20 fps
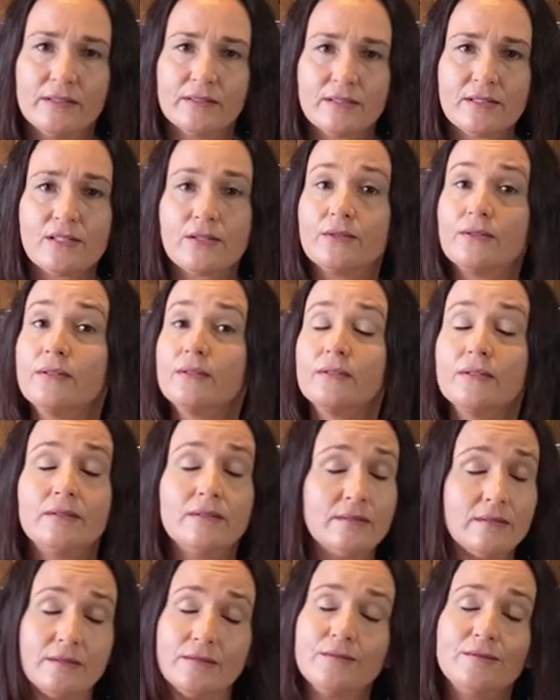So
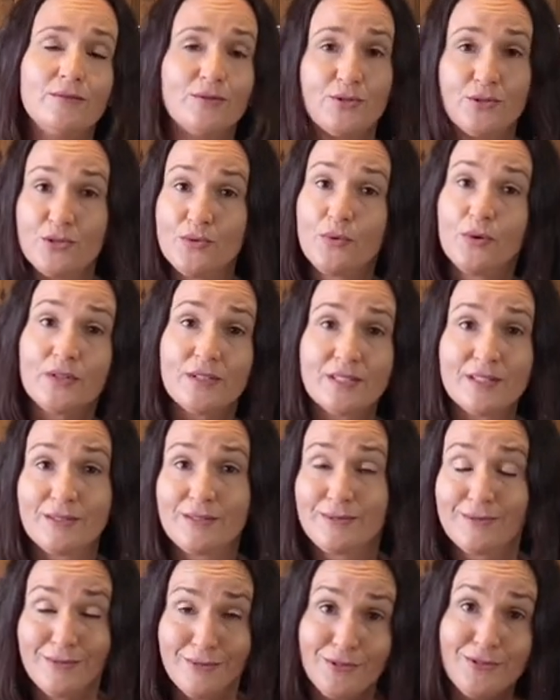do what
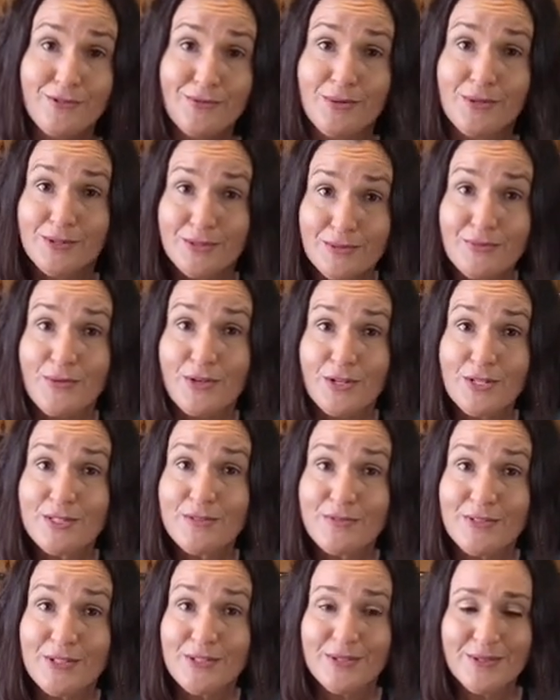works
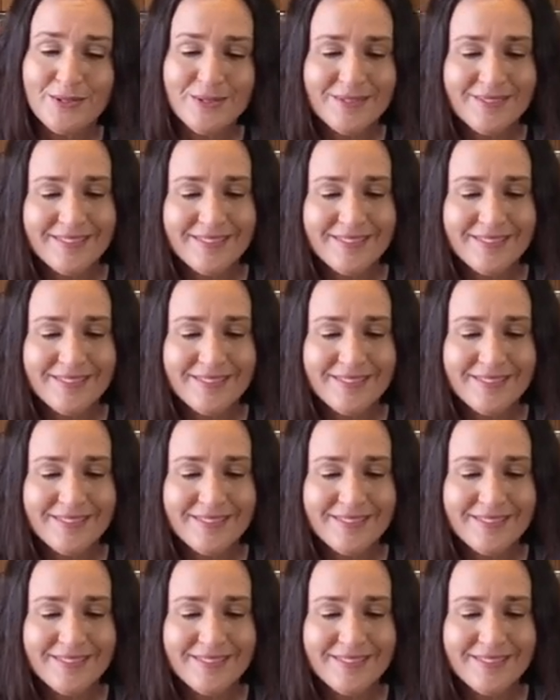for you.